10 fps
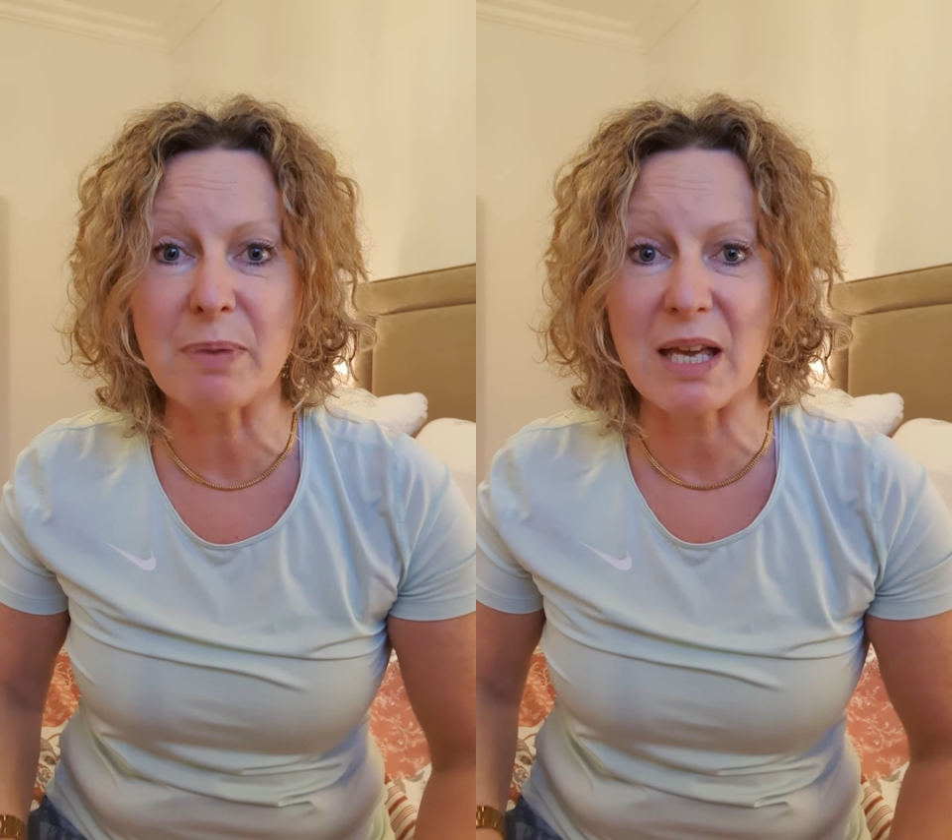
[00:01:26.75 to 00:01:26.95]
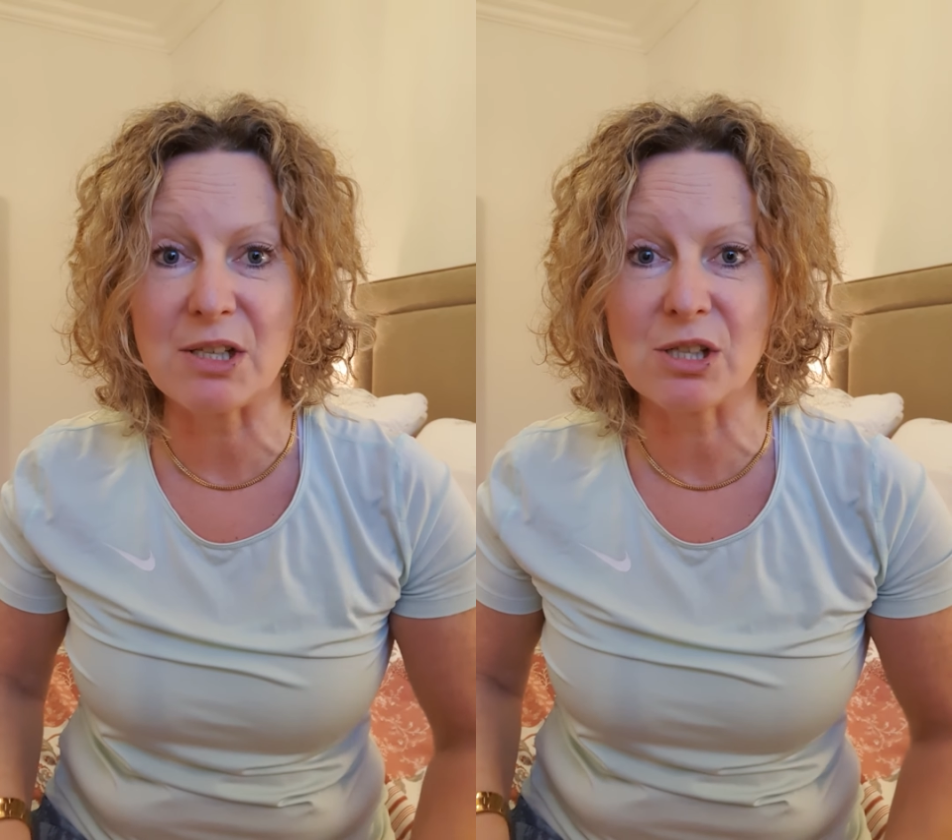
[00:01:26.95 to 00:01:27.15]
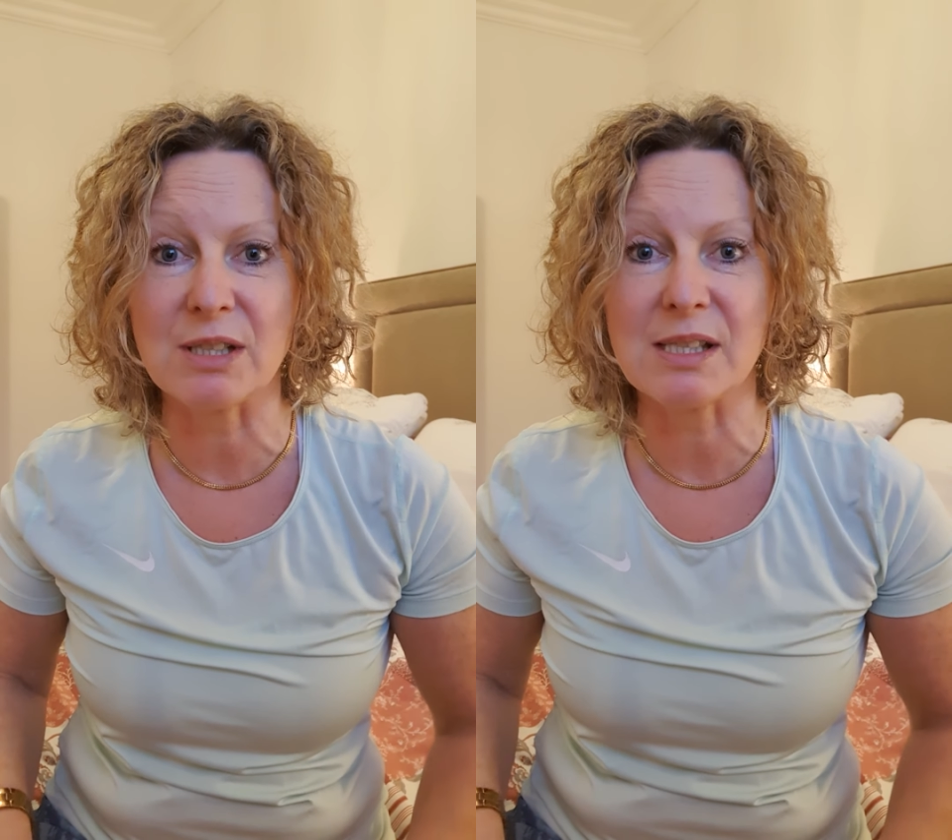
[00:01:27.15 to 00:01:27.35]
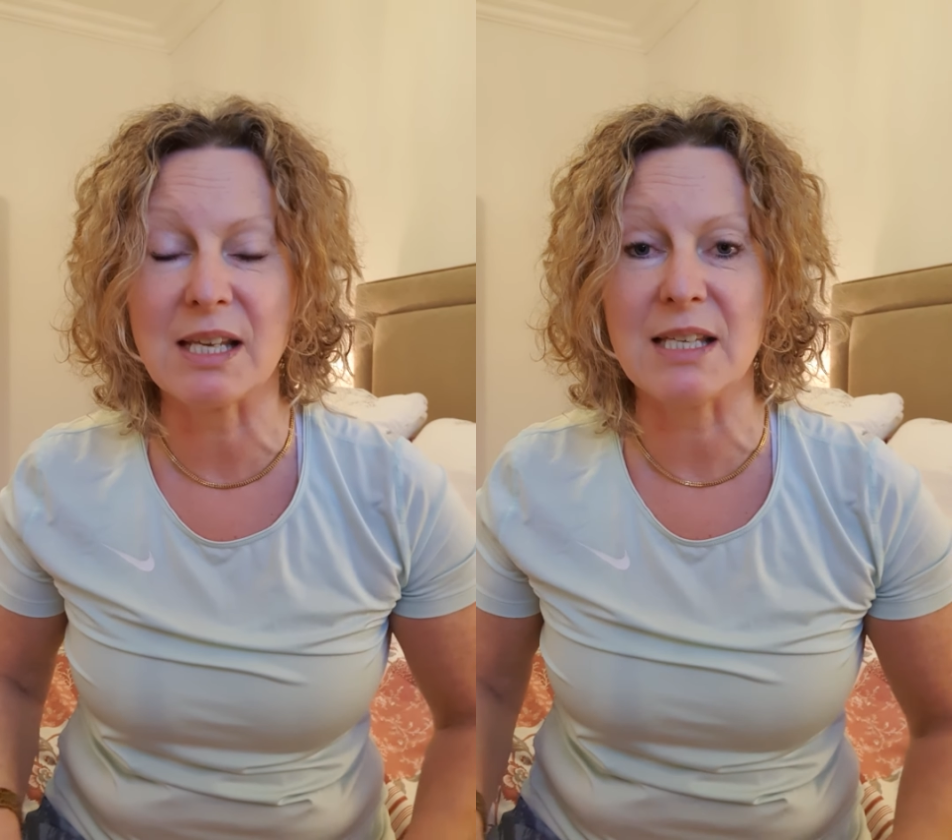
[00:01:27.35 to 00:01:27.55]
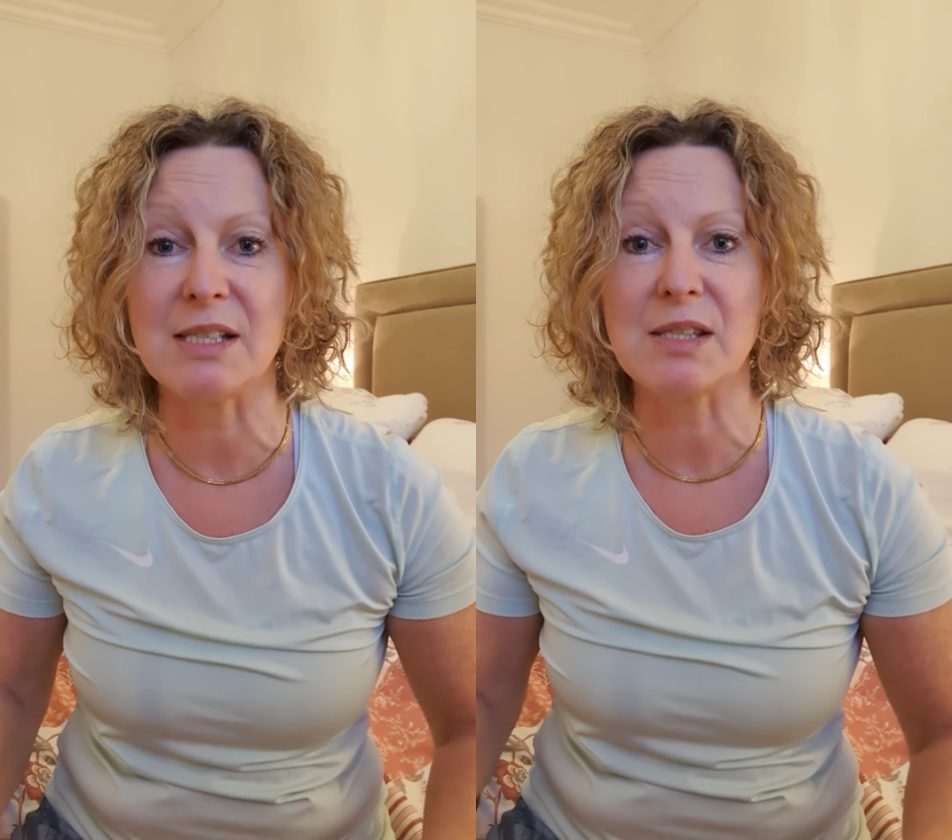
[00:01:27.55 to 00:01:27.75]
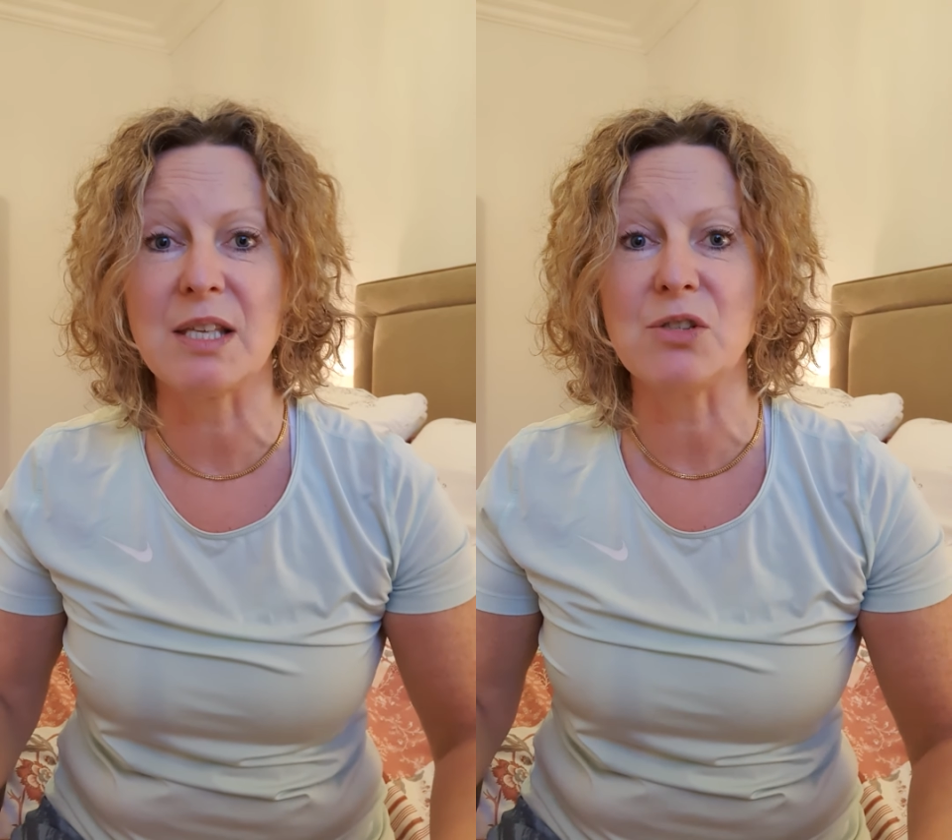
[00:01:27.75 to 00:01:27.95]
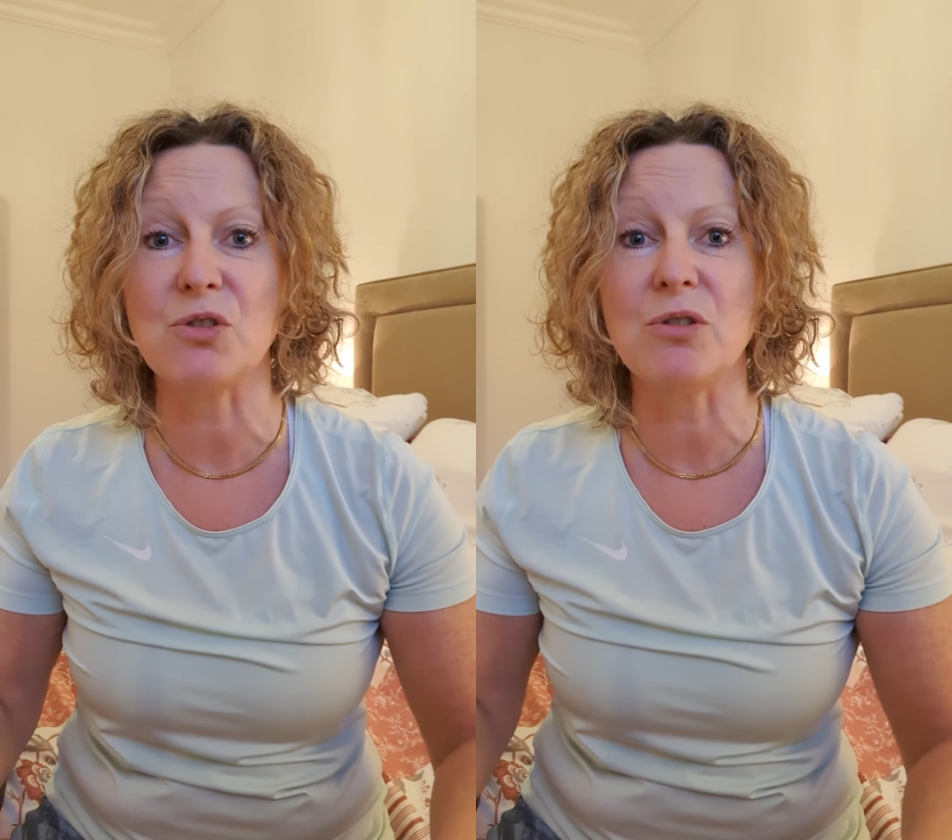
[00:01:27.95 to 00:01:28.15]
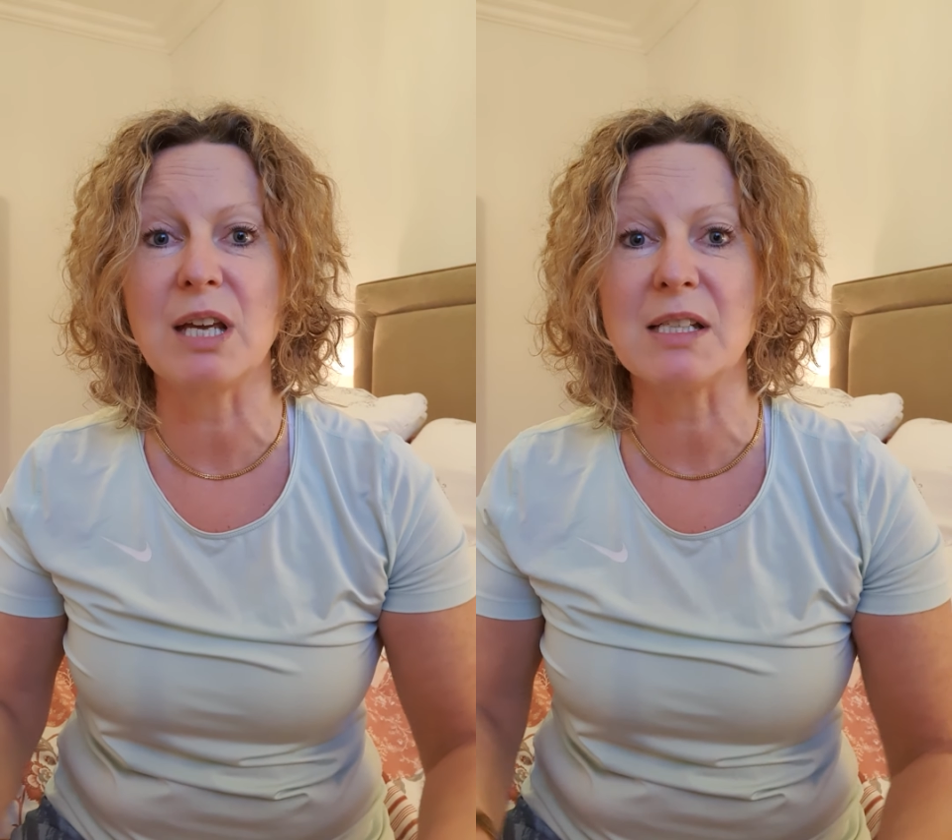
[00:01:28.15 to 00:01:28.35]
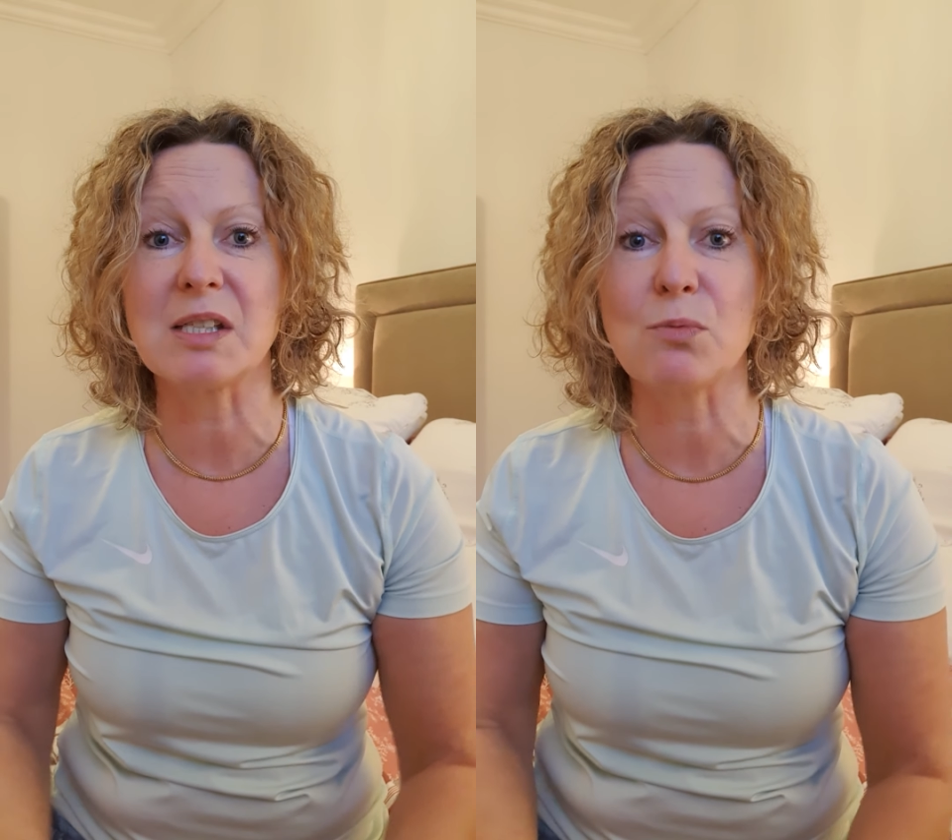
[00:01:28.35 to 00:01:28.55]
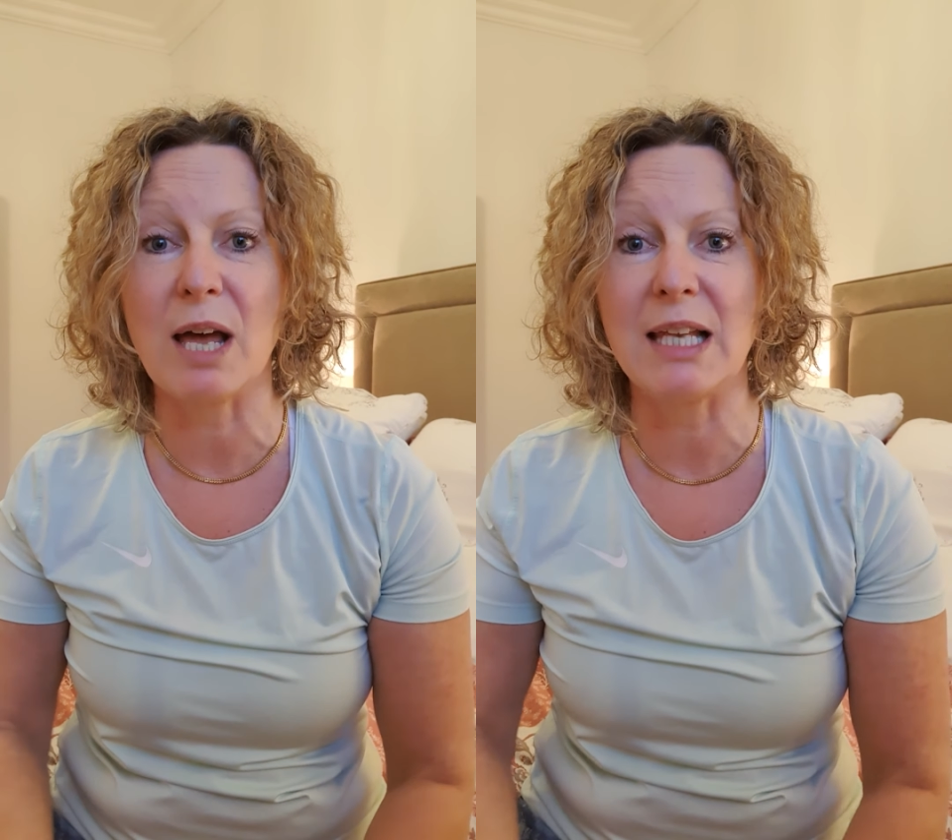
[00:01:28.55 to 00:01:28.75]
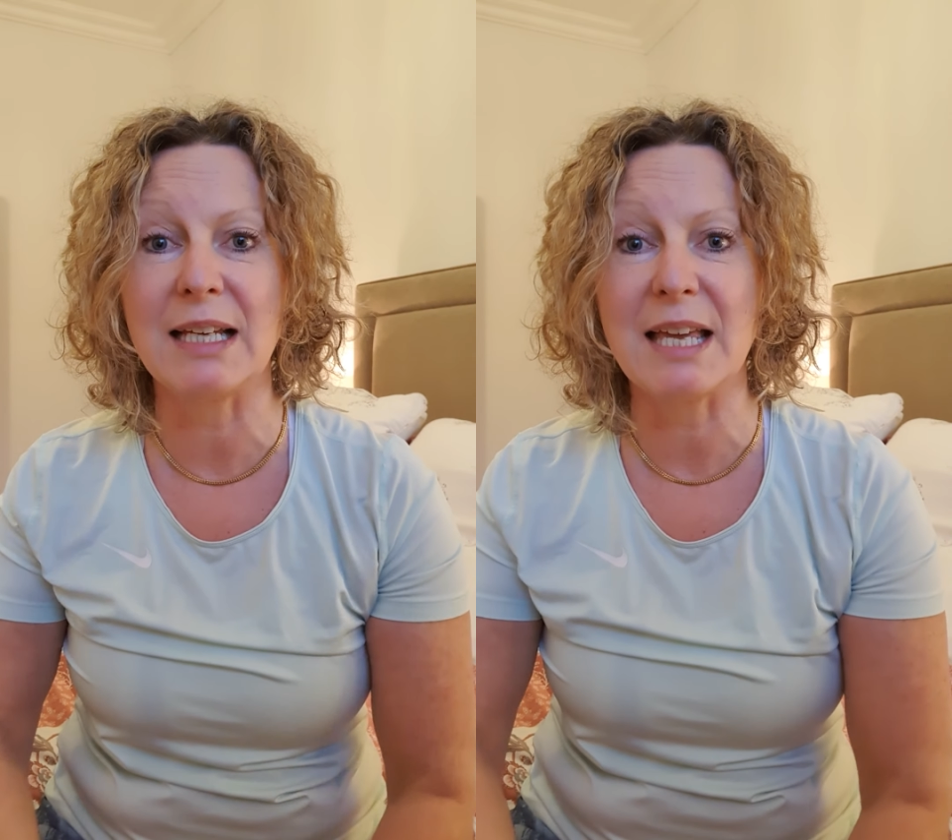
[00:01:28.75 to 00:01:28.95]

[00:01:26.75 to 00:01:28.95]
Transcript: patients is that you get swelling